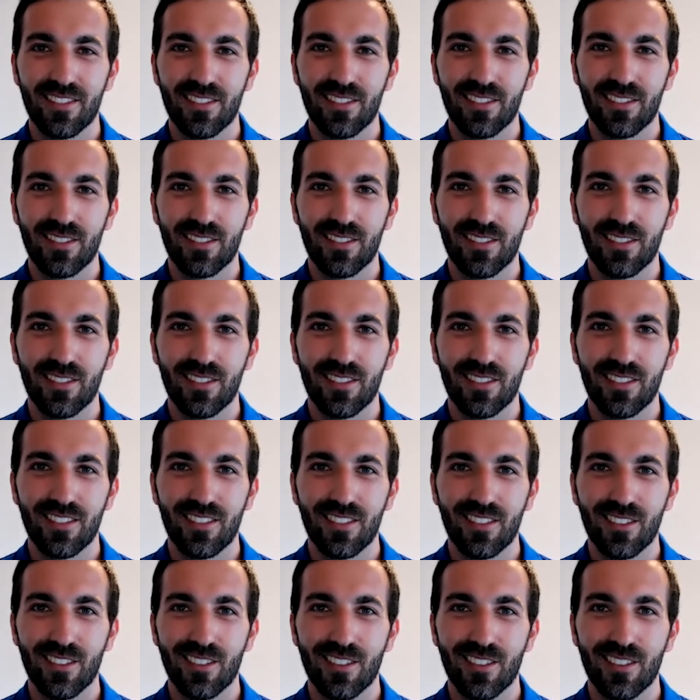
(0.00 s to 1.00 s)

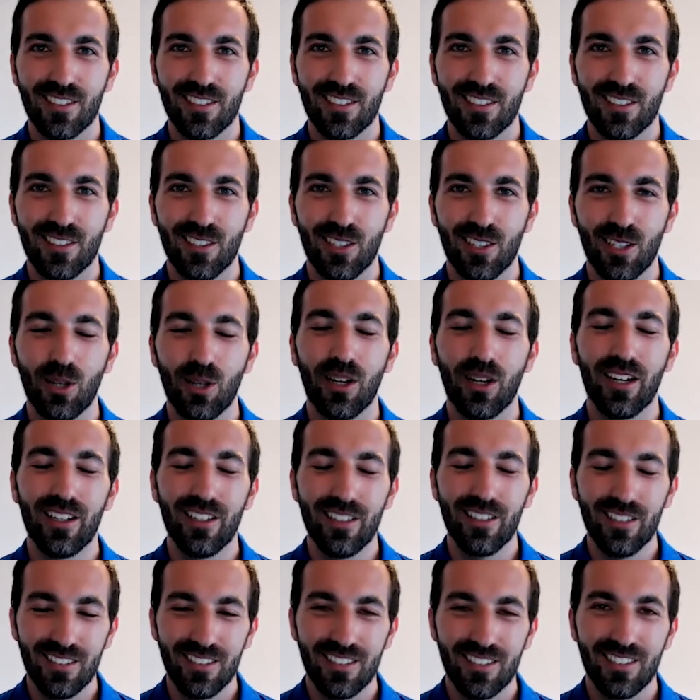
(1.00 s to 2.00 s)

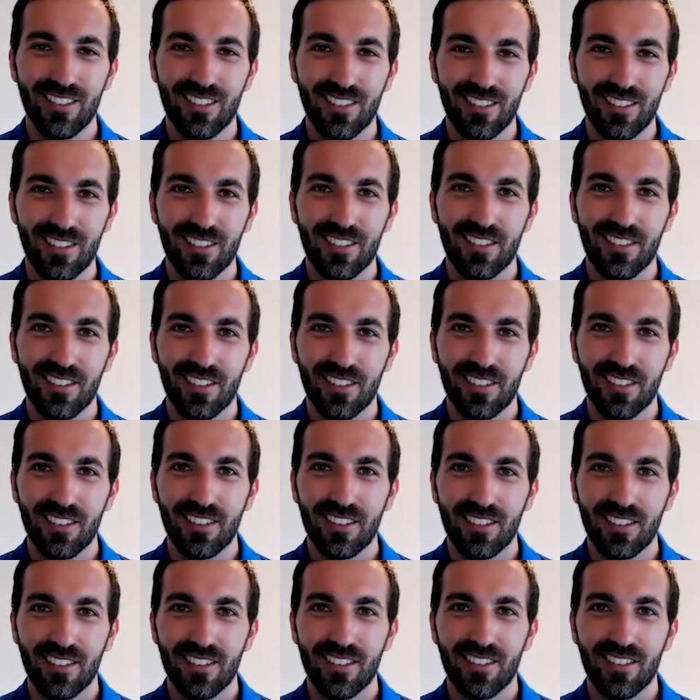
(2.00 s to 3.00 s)

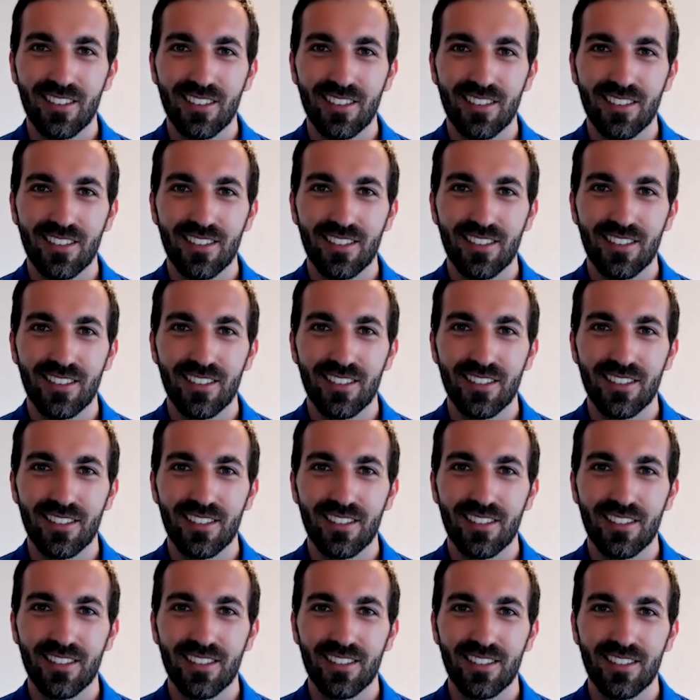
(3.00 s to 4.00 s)

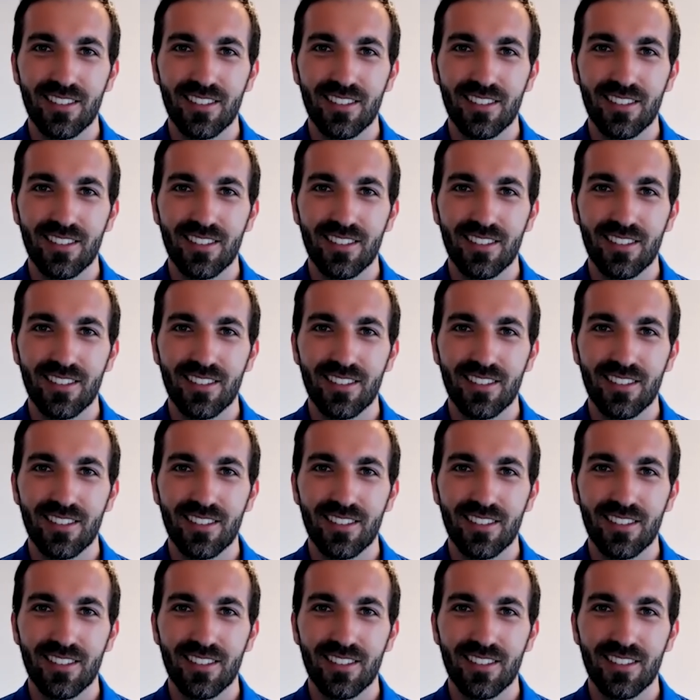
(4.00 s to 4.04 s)
This person isn't speaking.